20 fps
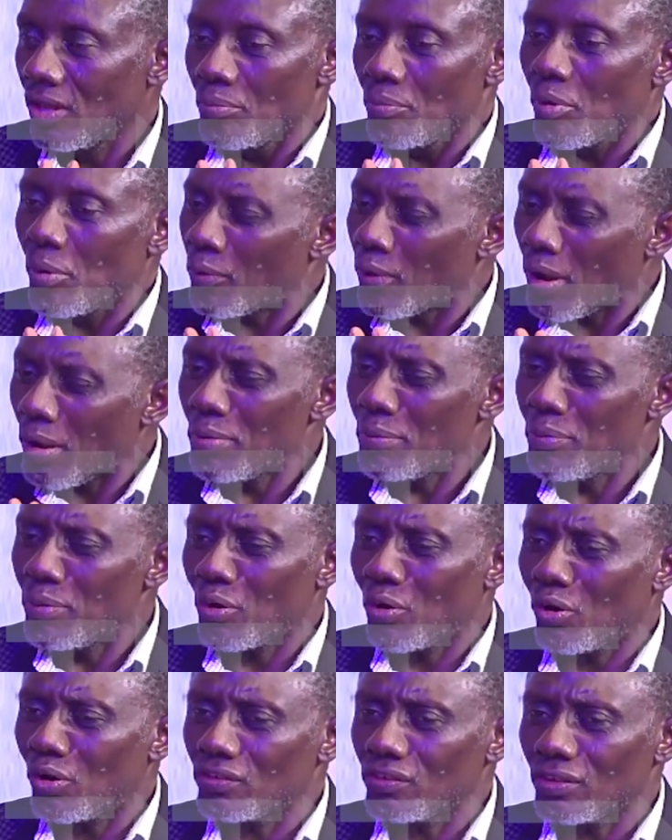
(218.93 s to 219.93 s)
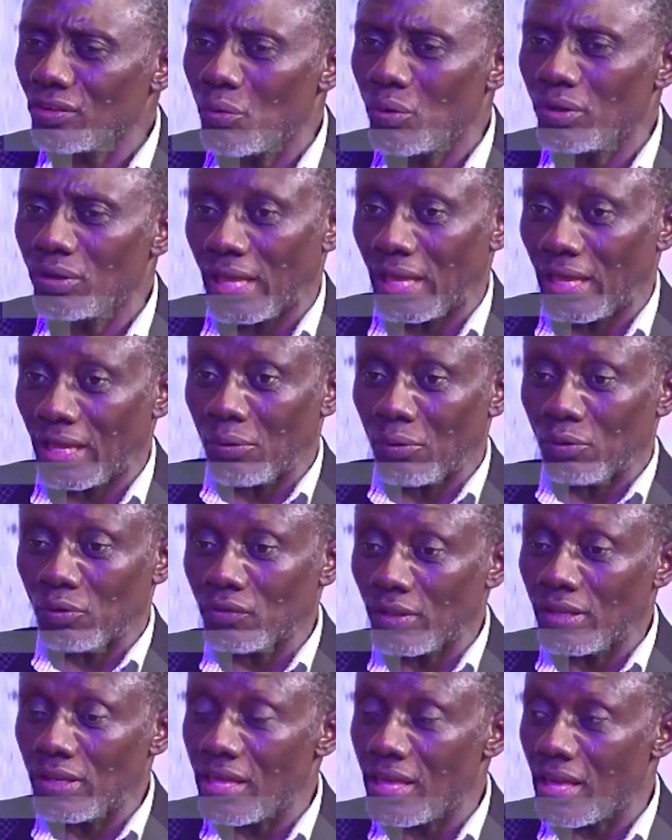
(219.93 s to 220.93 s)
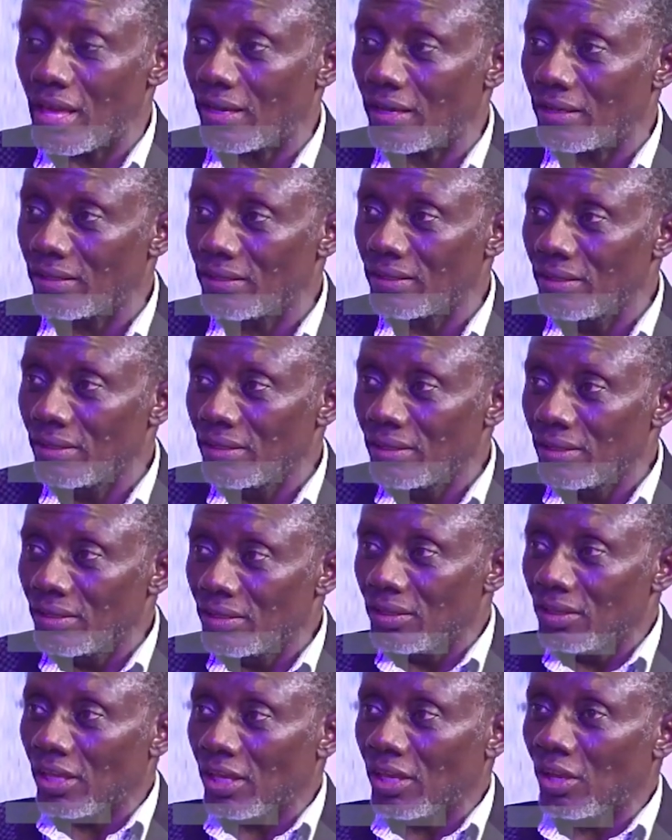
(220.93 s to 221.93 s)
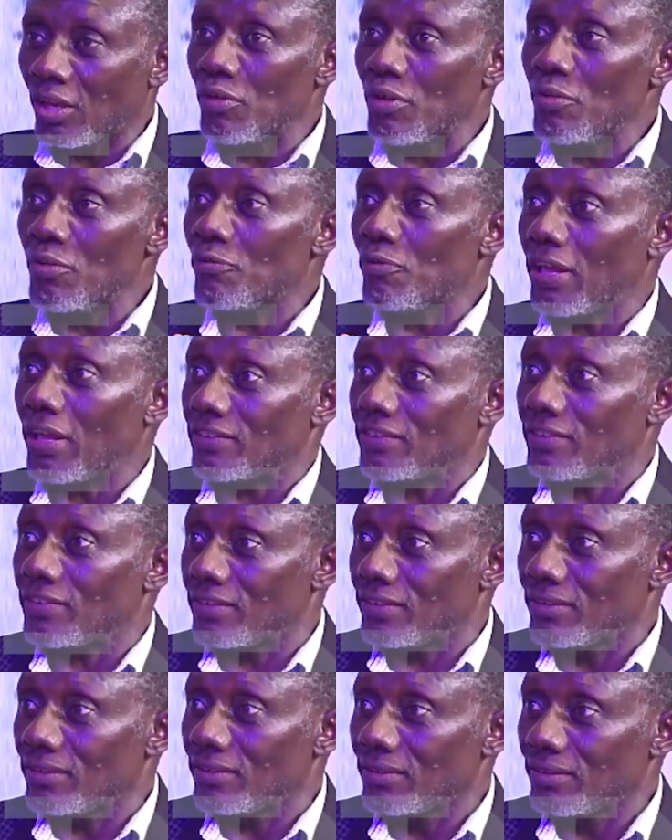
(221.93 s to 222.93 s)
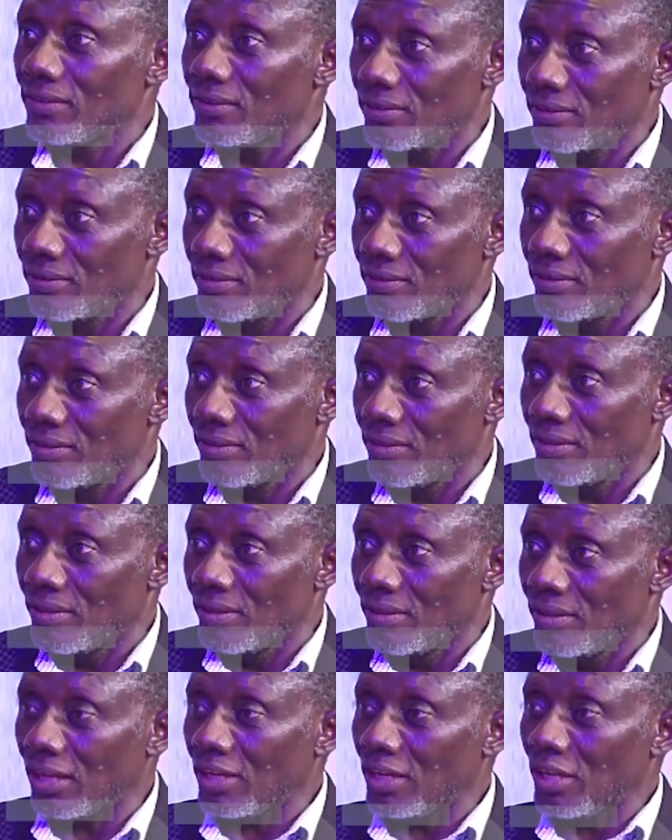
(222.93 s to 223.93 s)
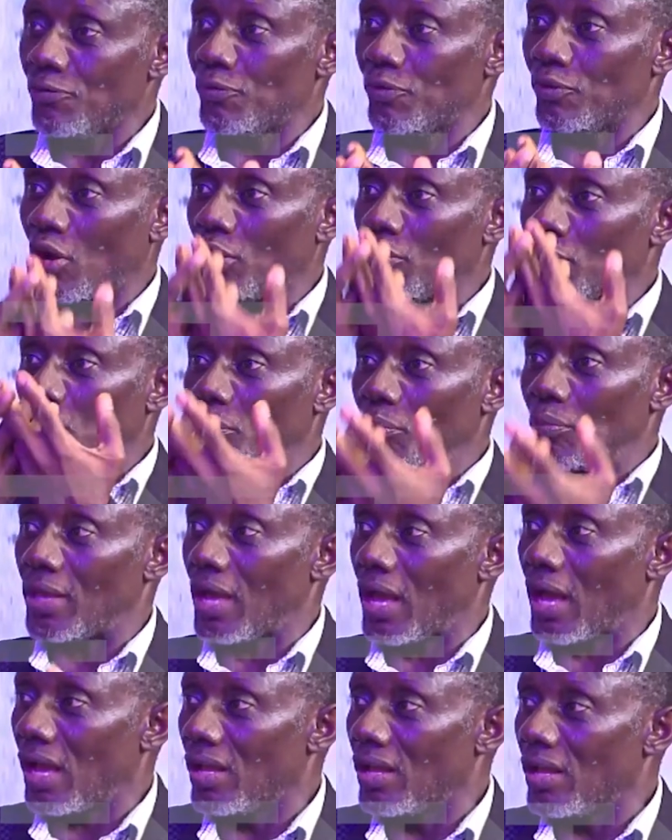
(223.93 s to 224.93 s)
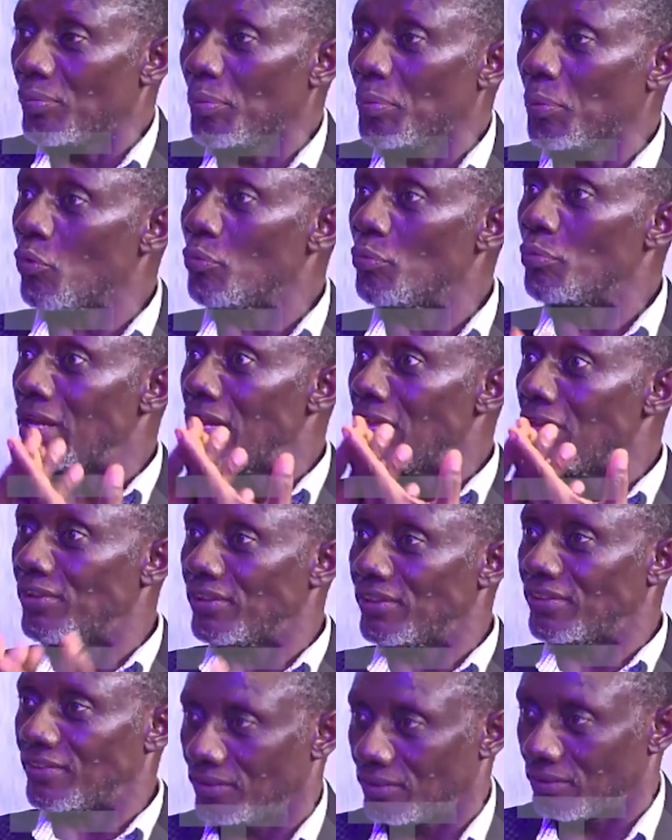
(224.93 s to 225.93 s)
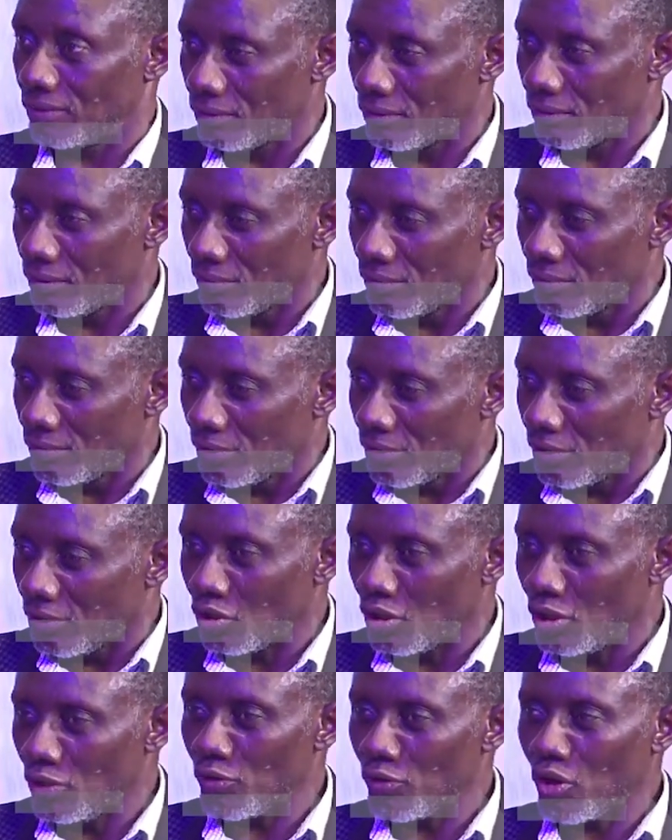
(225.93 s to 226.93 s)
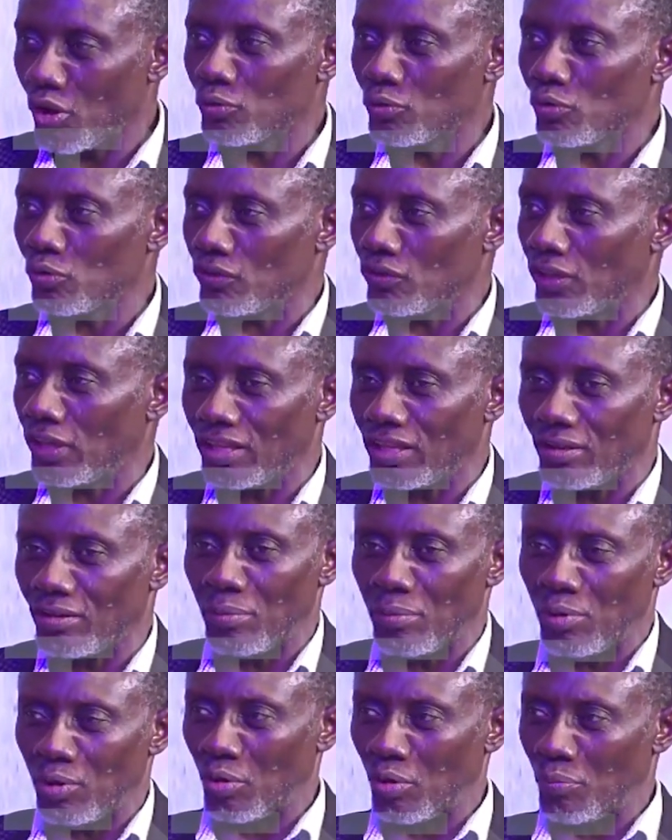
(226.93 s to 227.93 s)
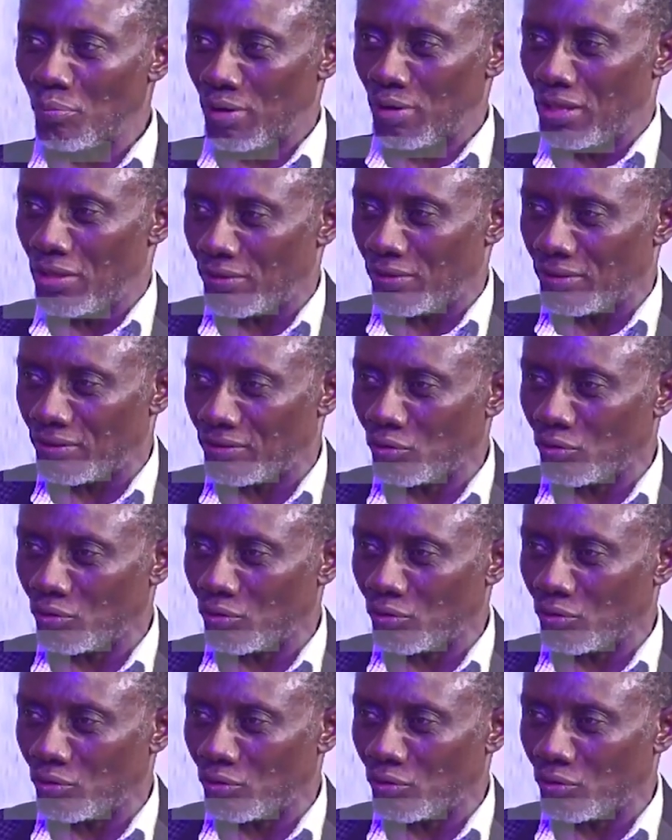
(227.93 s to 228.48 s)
But probably because he wants, like I was saying here, he kind of influence. That if he comes from here, people will believe it. You know, if he comes to say it, they may not believe it.